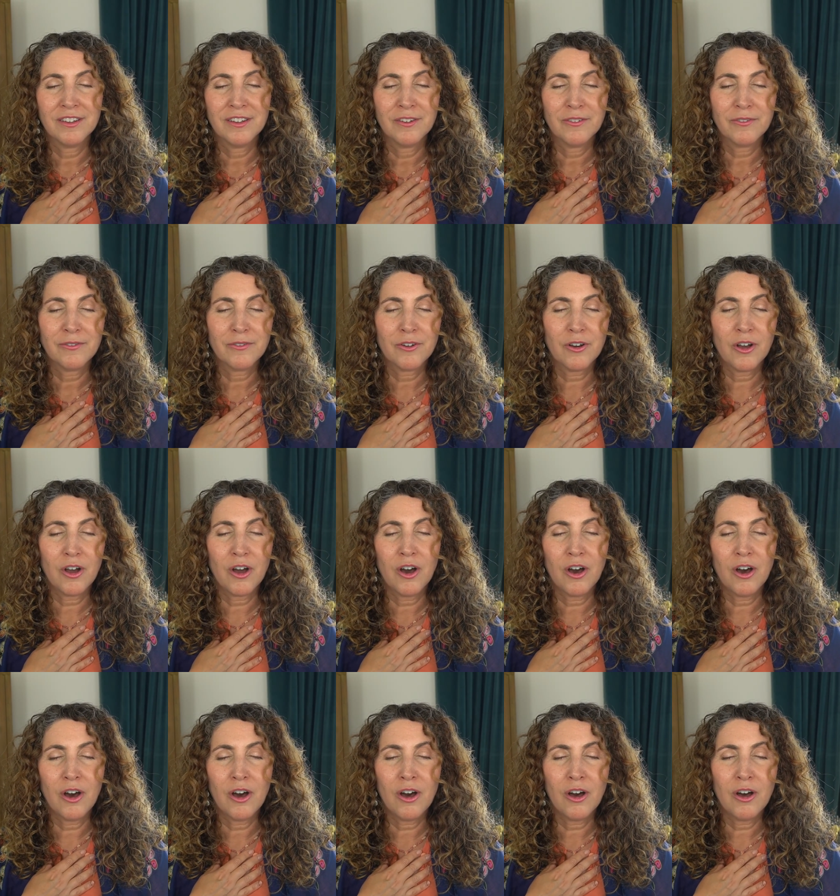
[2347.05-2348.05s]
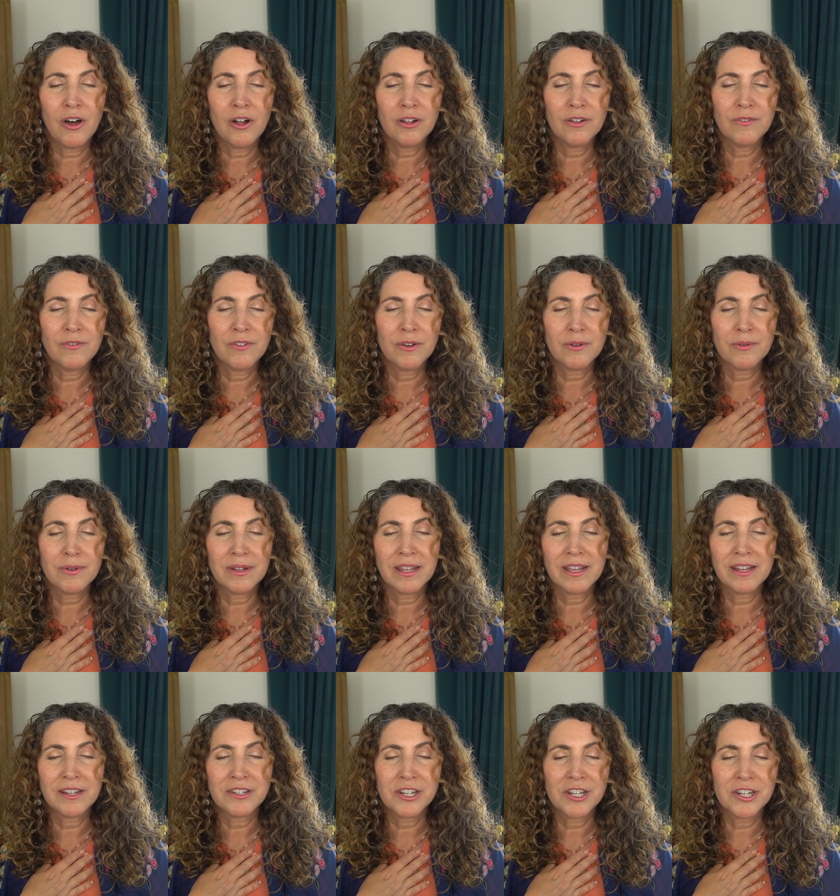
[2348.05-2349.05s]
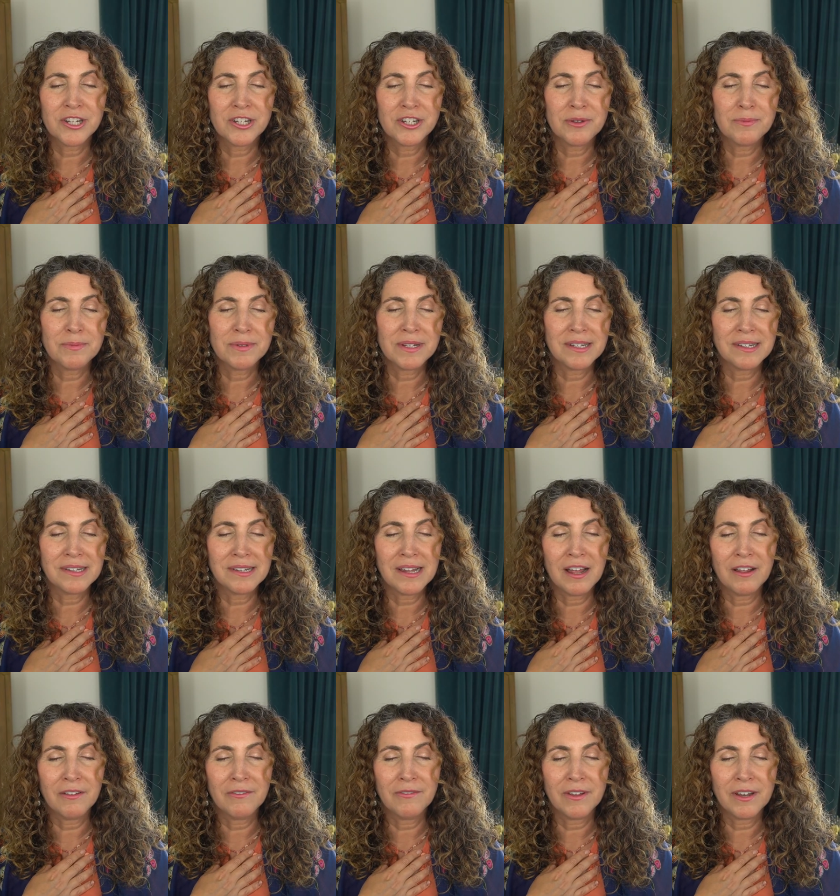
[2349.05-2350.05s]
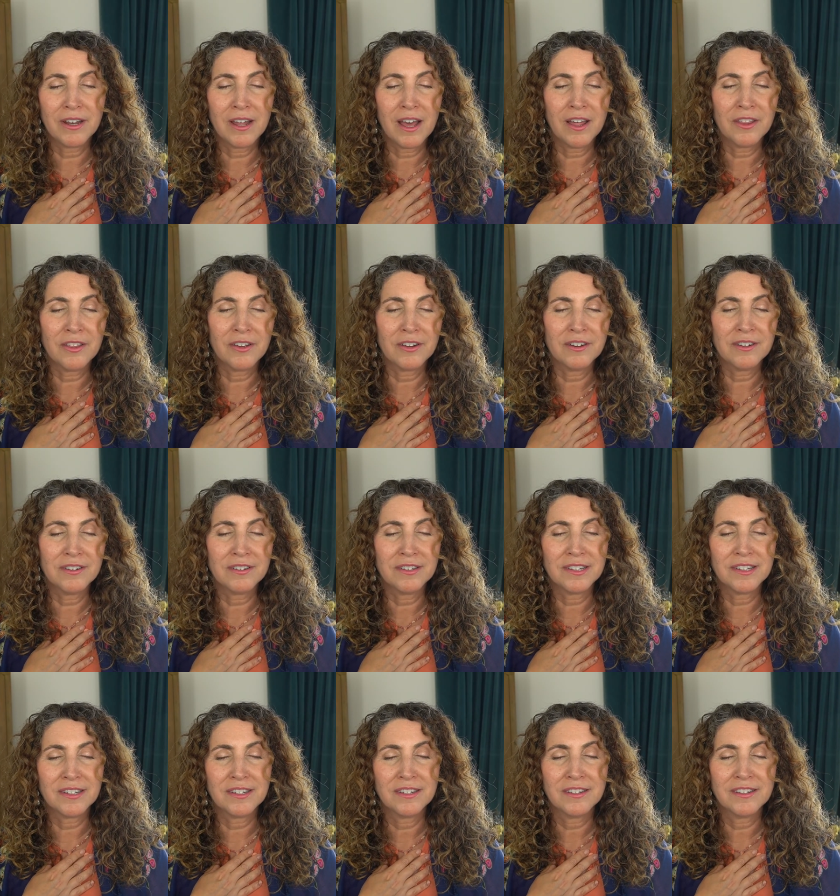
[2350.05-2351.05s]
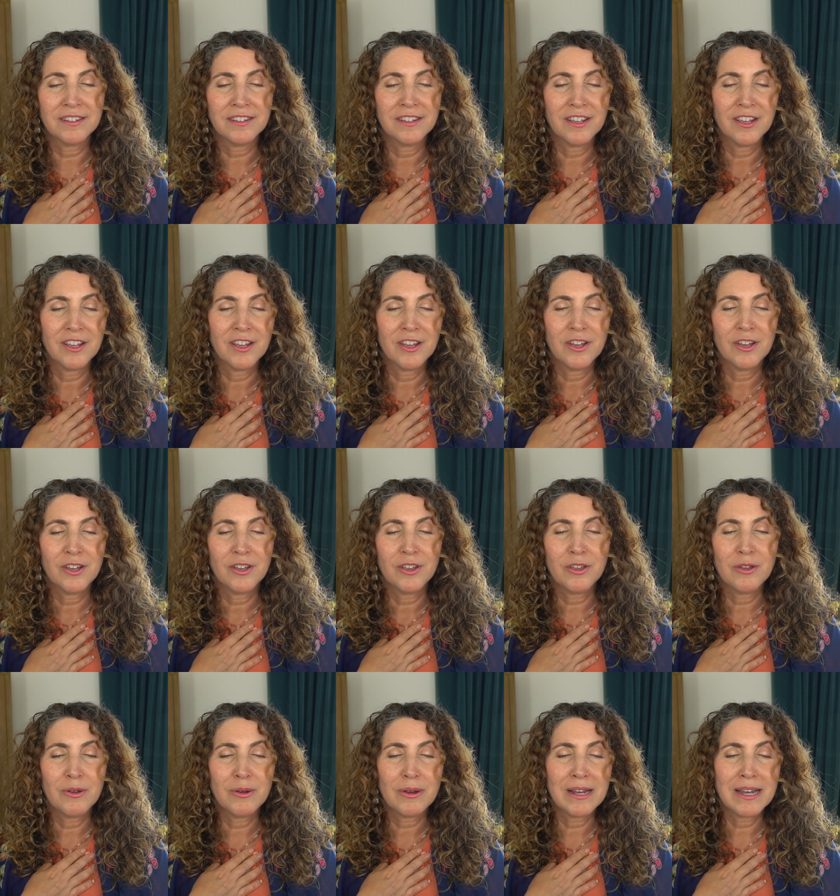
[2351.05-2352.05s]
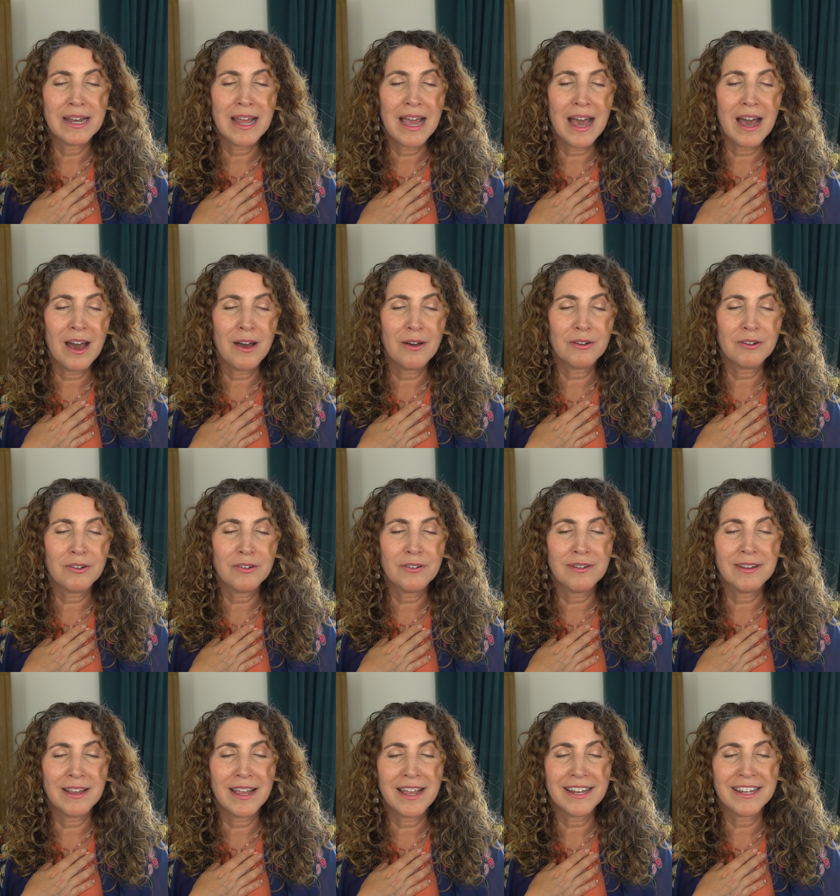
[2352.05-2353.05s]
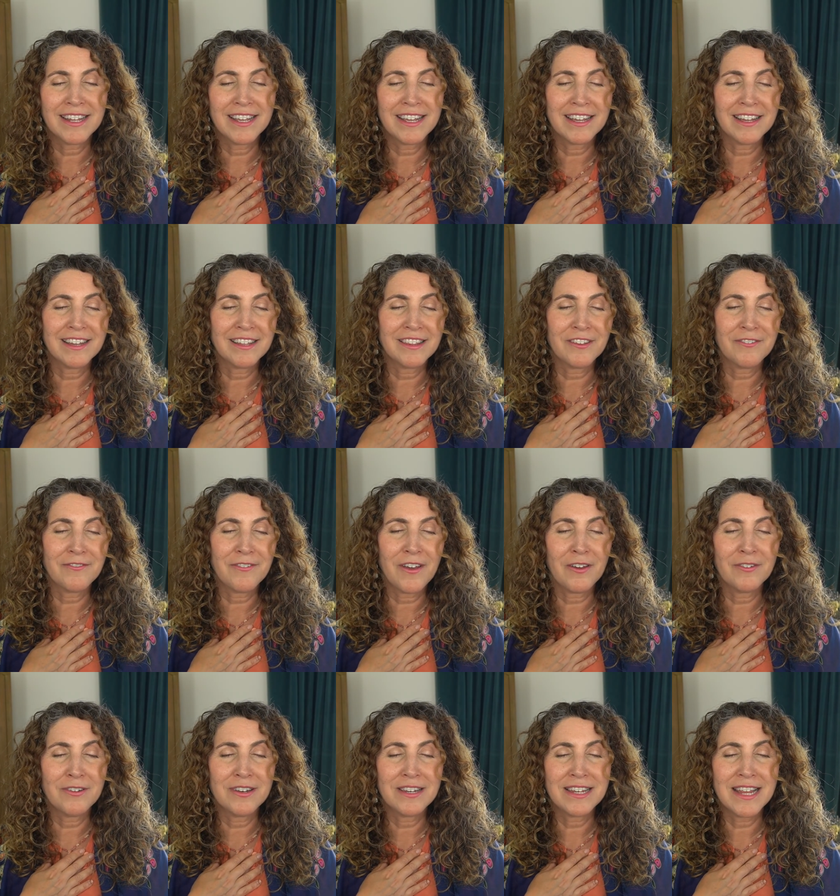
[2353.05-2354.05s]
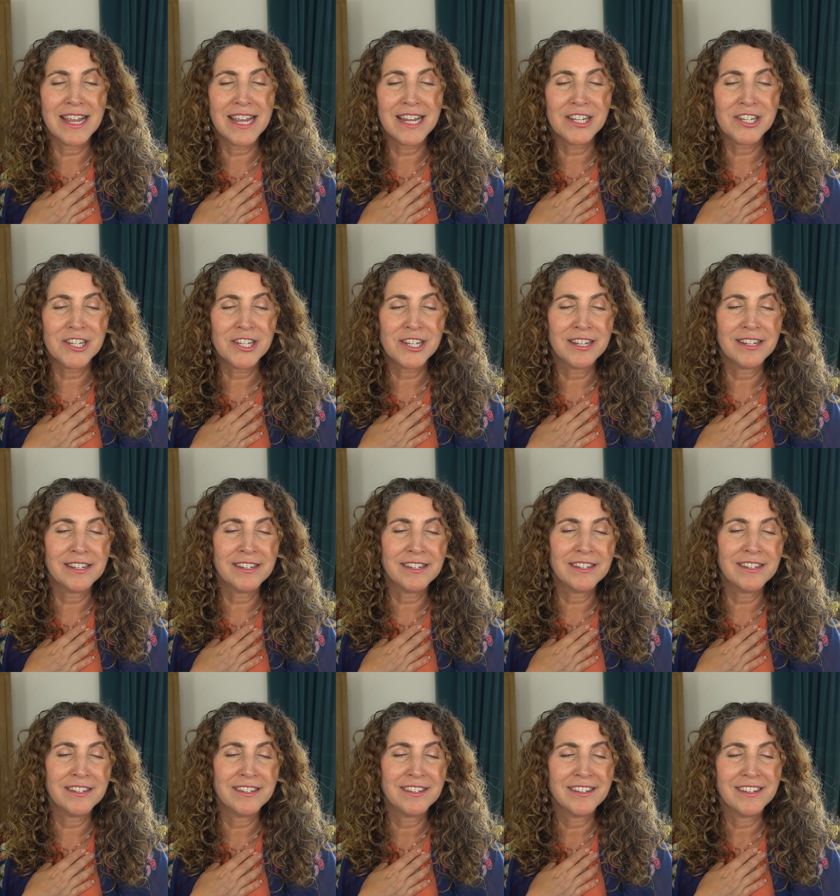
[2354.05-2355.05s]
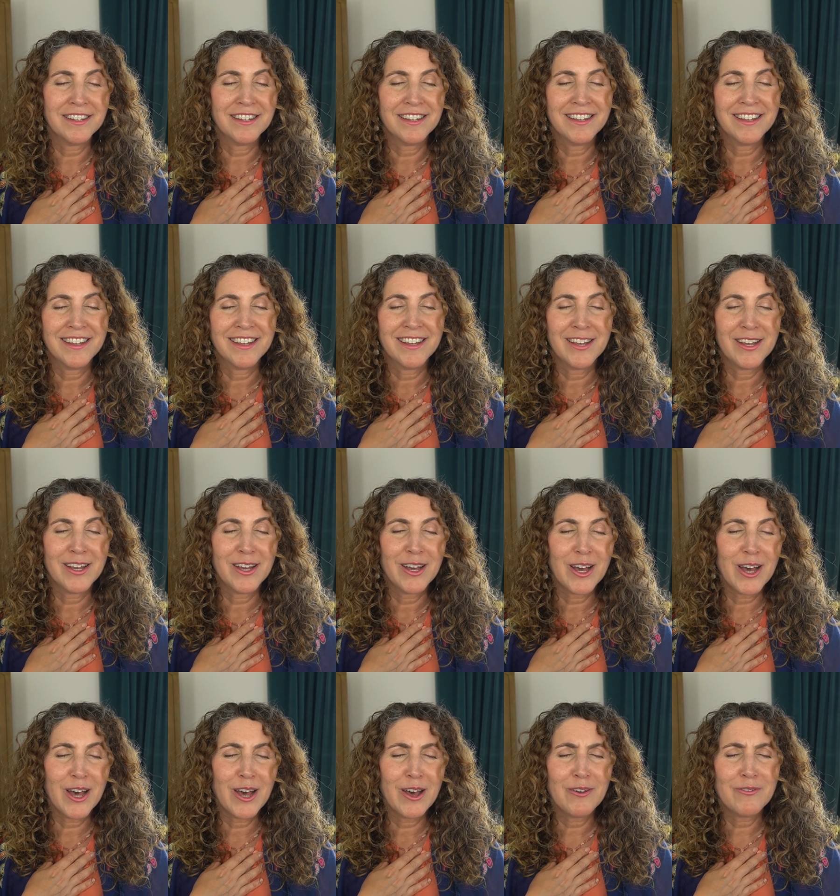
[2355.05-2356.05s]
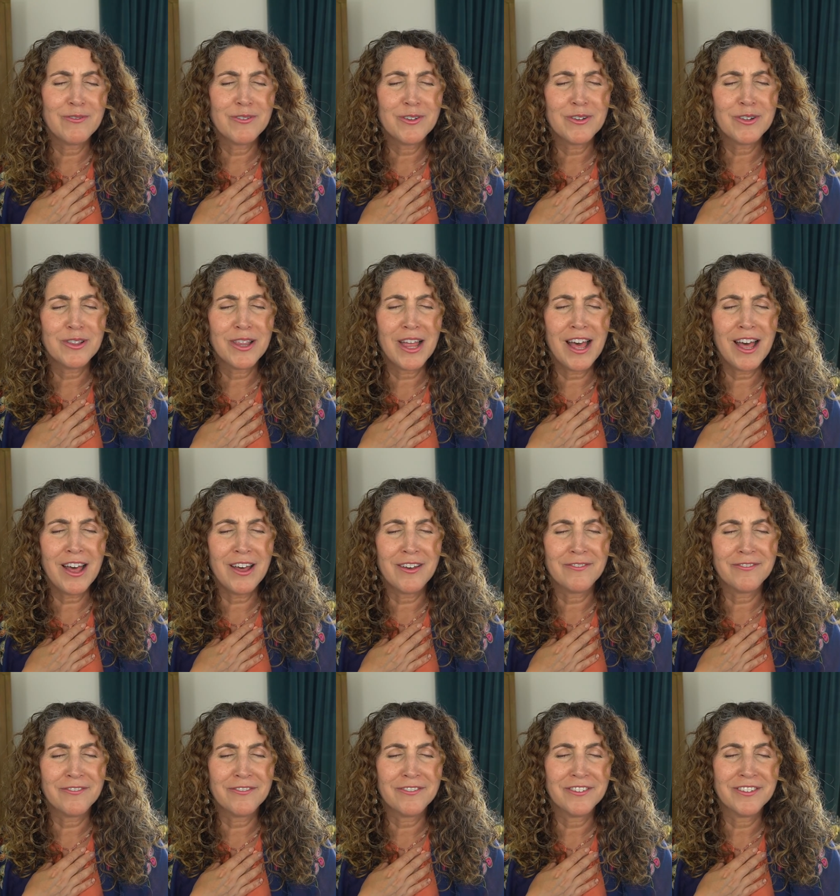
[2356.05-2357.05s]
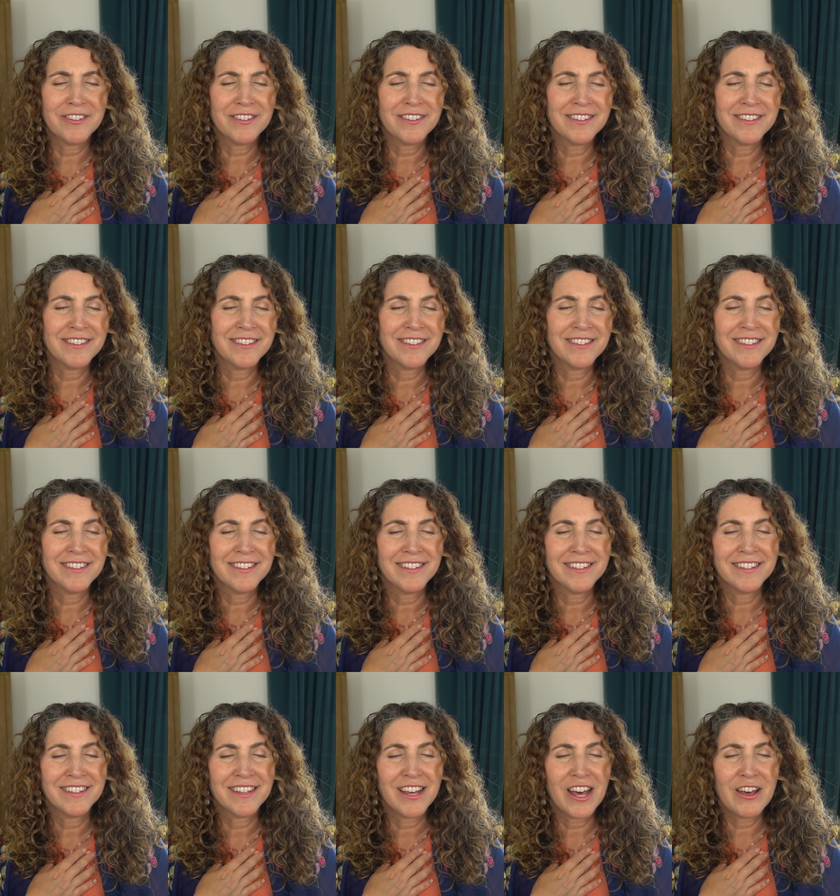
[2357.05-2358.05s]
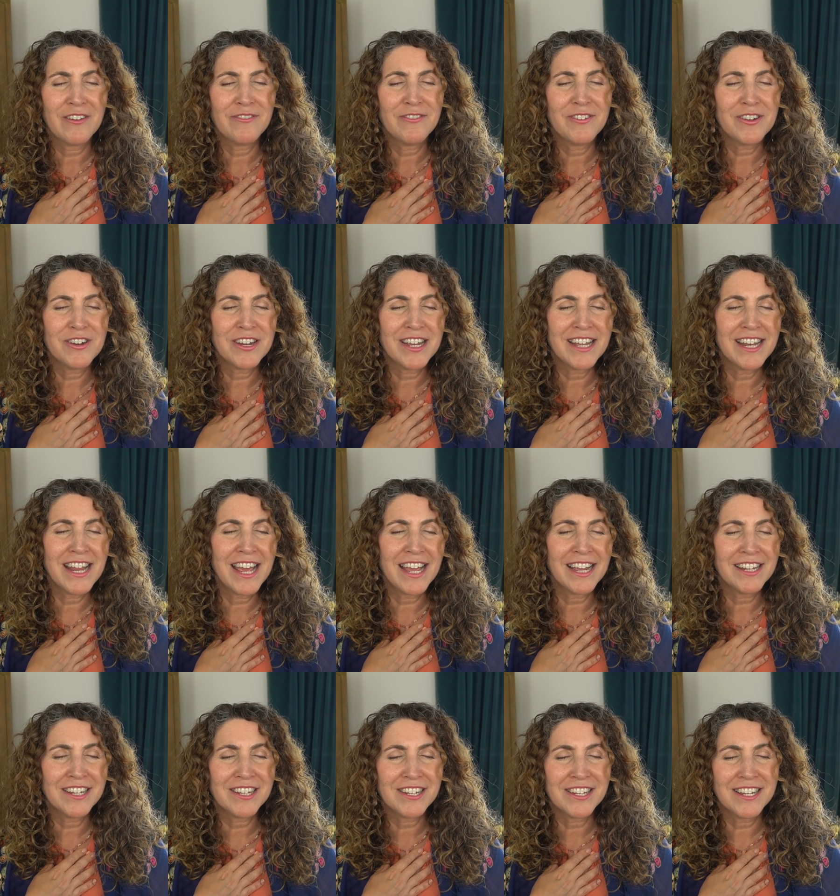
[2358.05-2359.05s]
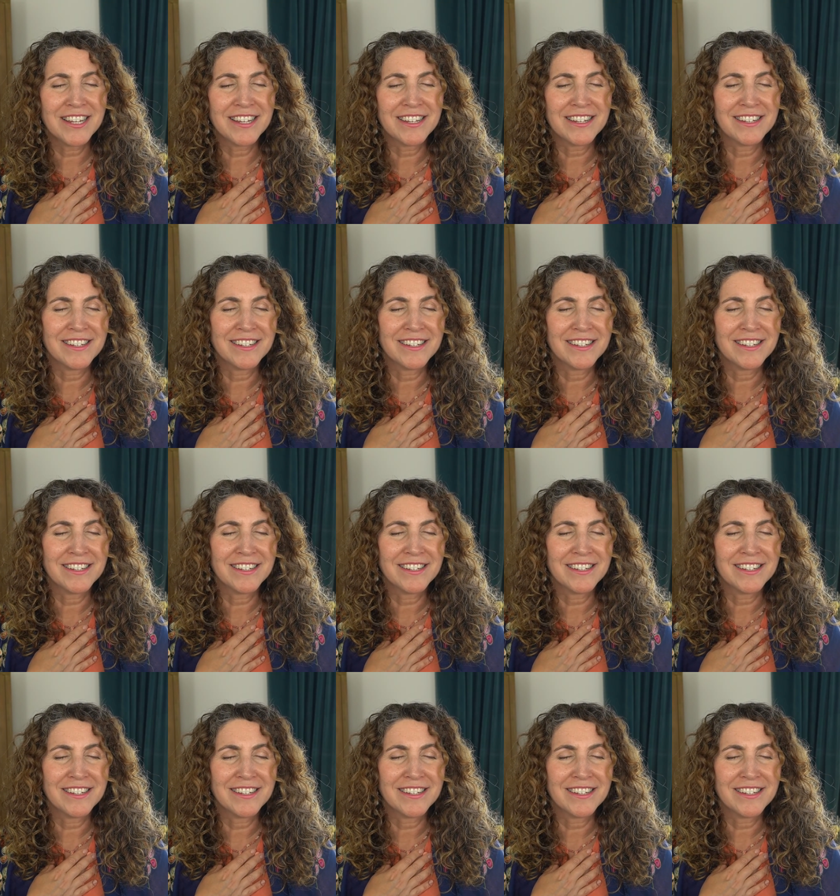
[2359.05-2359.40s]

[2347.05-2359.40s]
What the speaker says: for all of your relationship to self and others. You are now creating the foundation of your love, of your connection,